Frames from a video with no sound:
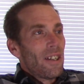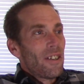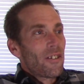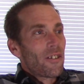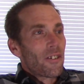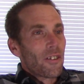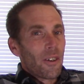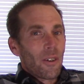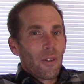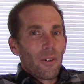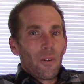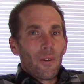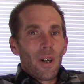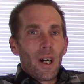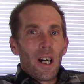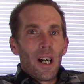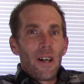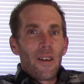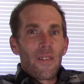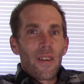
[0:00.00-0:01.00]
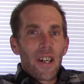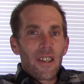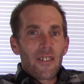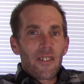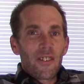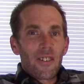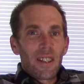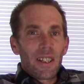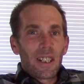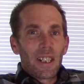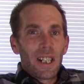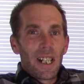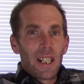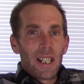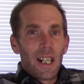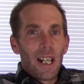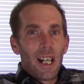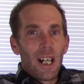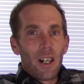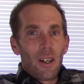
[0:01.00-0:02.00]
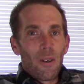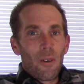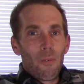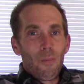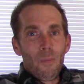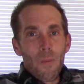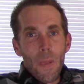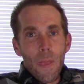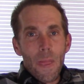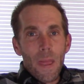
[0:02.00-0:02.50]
So that's kind of how